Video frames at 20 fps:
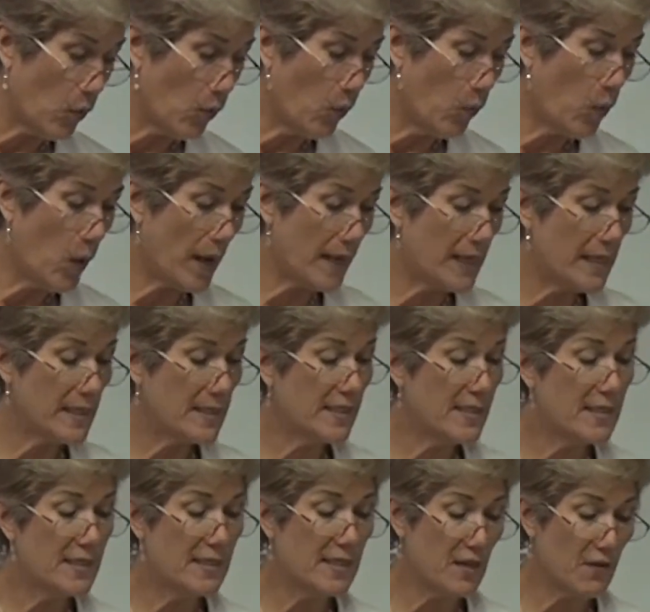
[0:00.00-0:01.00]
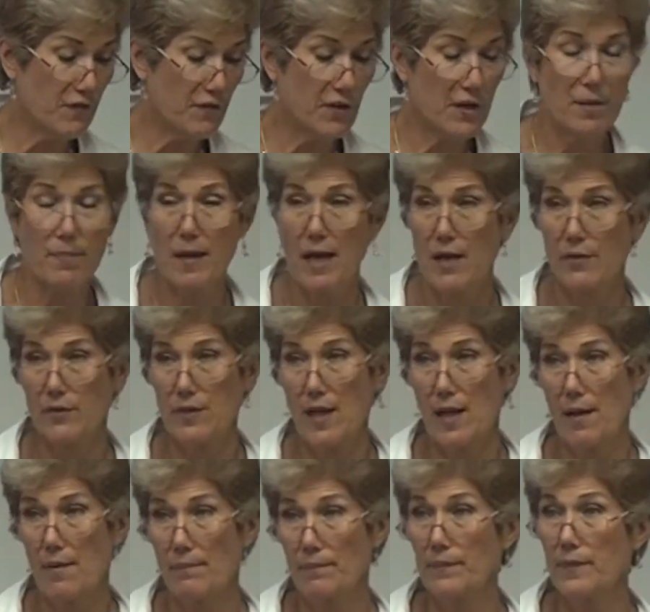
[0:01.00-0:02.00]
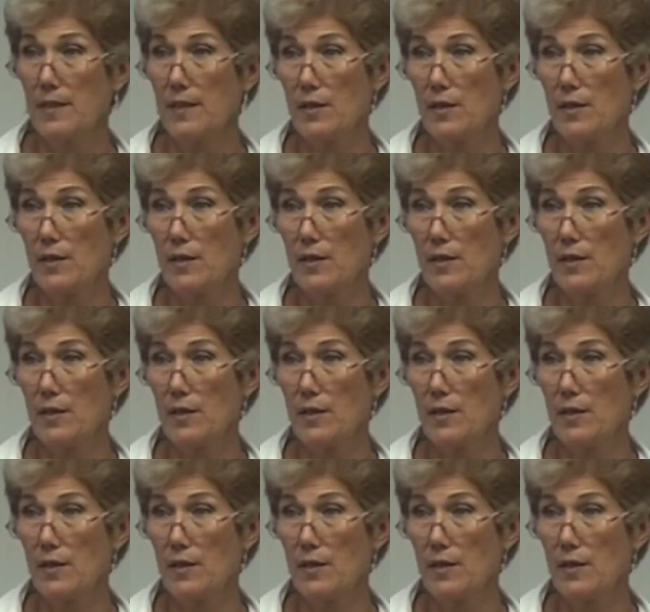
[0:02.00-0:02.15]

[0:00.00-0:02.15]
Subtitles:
What is different about them?